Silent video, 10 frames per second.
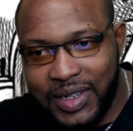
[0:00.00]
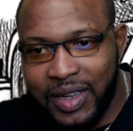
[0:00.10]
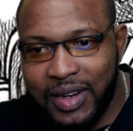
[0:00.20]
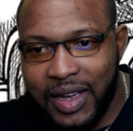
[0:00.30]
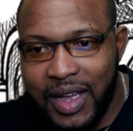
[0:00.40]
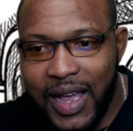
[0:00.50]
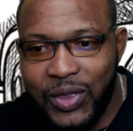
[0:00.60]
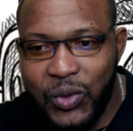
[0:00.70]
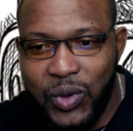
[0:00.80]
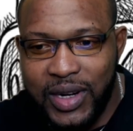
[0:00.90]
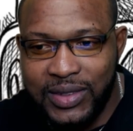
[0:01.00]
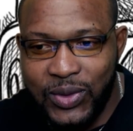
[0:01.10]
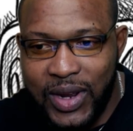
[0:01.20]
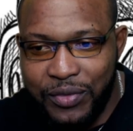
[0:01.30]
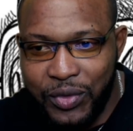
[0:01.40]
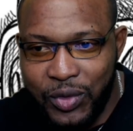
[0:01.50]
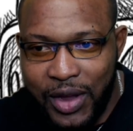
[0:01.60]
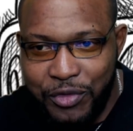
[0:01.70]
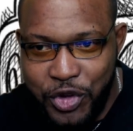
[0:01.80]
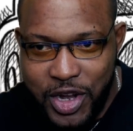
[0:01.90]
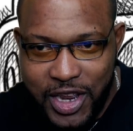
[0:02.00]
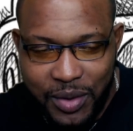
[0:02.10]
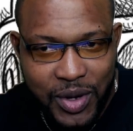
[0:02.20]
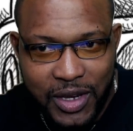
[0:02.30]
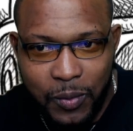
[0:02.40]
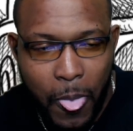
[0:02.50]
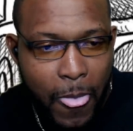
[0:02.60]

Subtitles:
the cartoonist would have renamed it.